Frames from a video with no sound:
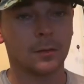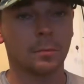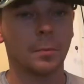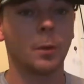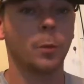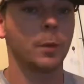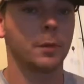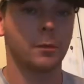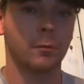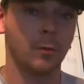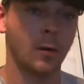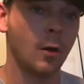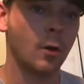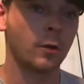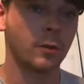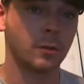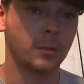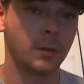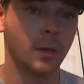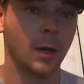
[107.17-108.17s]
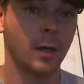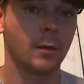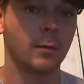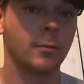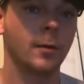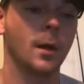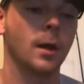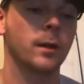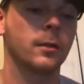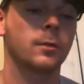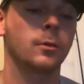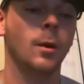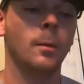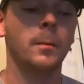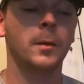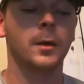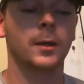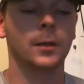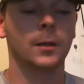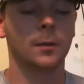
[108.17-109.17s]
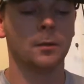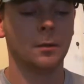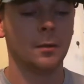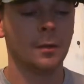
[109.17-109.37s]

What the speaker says: but with the wrong stuff. So I'm going to